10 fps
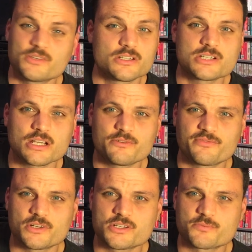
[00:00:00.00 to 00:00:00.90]
if you can check out
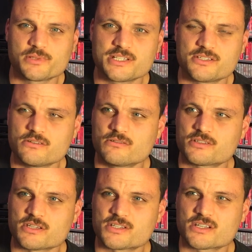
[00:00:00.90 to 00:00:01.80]
footage, please do.
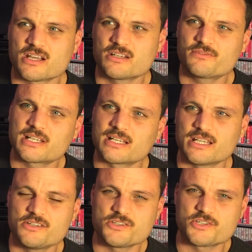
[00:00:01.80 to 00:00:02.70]
It's kind of like a
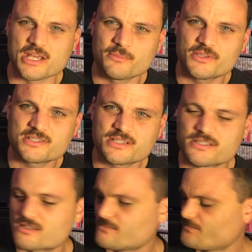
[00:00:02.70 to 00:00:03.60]
hidden gem on the
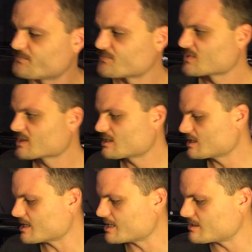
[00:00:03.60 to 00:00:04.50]
system.
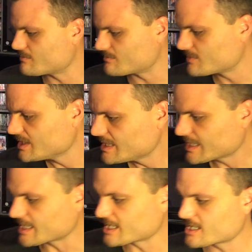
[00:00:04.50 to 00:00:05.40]
And
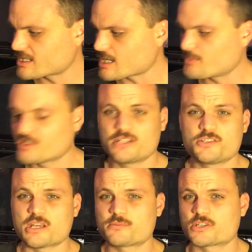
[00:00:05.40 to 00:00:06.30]
I got a couple
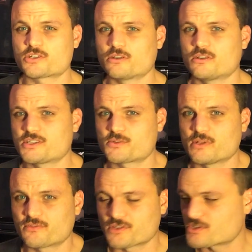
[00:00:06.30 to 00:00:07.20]
hidden gems to show you this
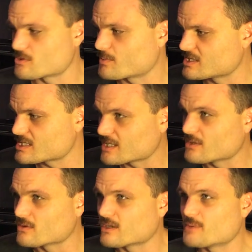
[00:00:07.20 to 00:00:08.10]
week for the Super
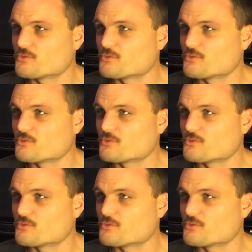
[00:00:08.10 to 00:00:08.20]
Nintendo.